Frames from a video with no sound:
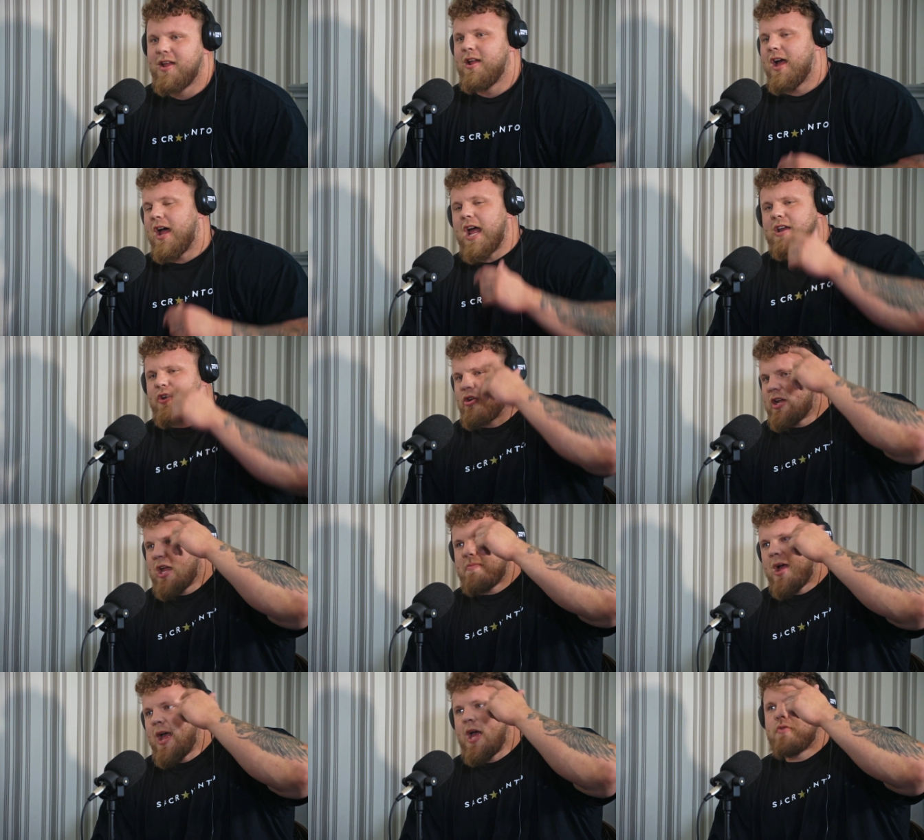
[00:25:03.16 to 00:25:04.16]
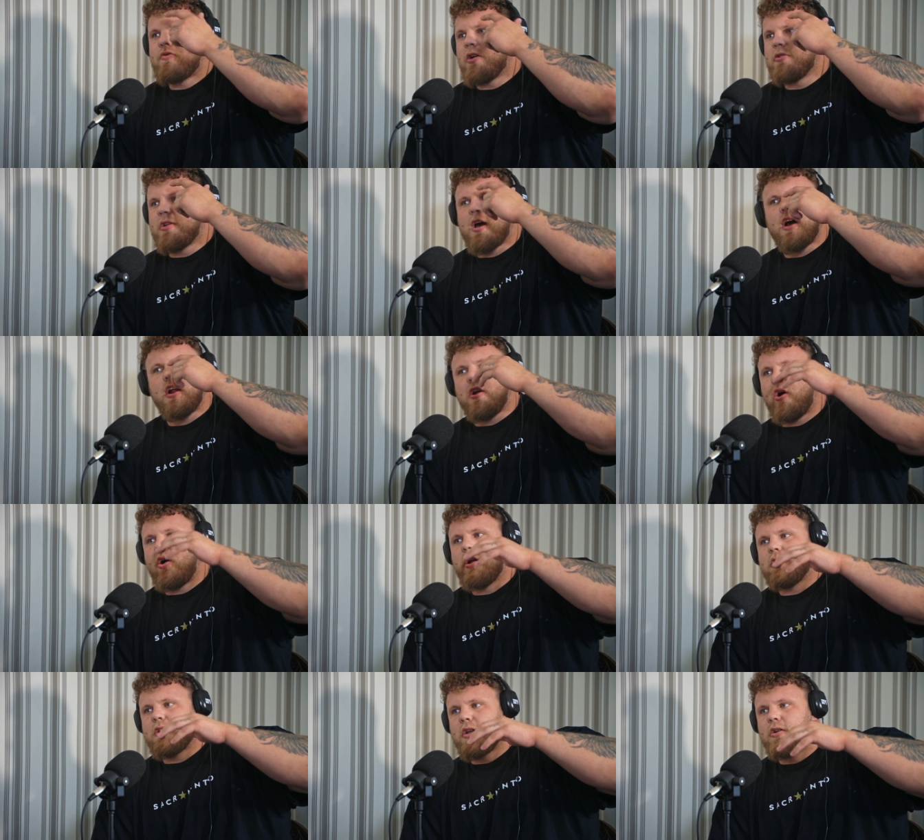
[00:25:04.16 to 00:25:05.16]
and I couldn't get my head around that a
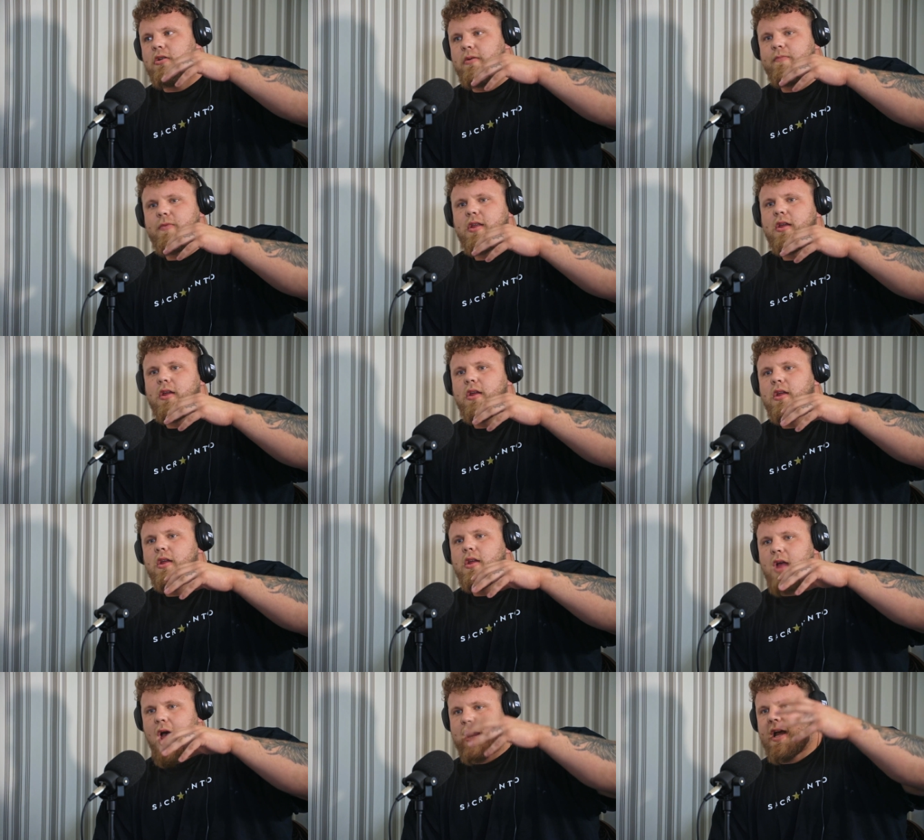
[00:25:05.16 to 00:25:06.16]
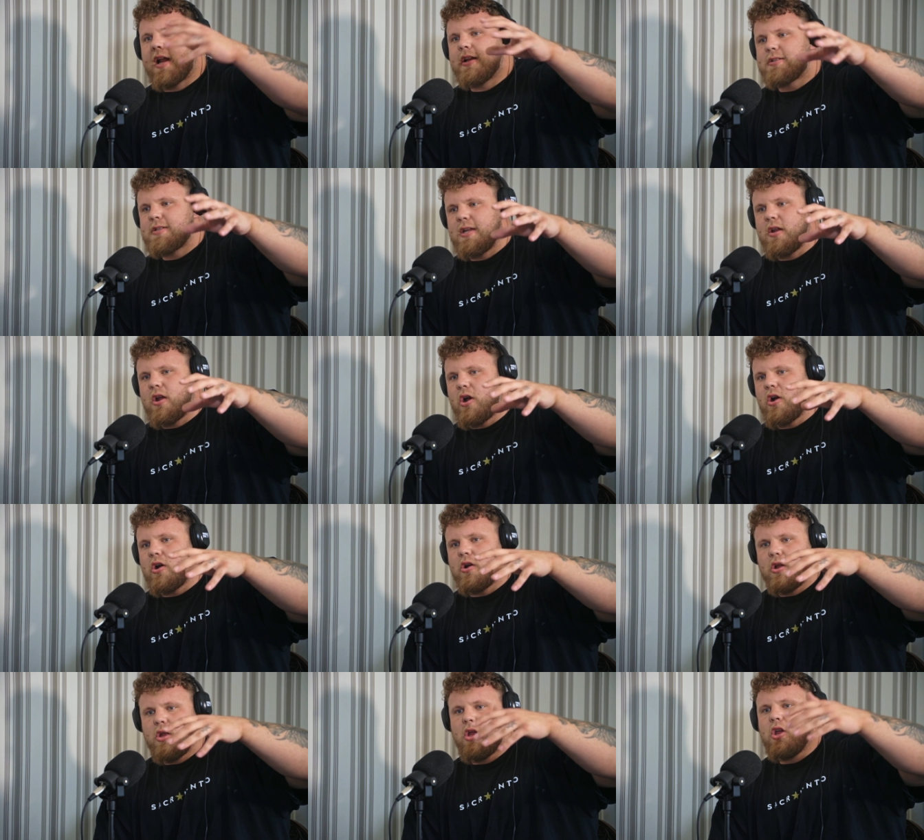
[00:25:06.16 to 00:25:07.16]
lot until I kind of seen
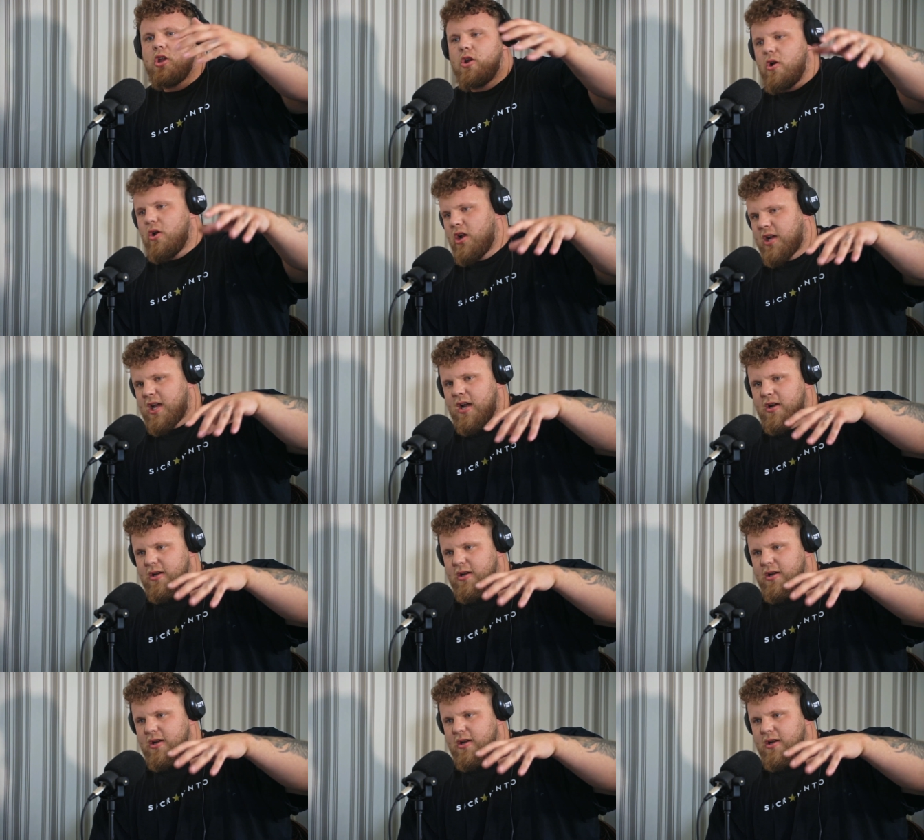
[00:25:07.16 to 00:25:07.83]
her, you know, on like on her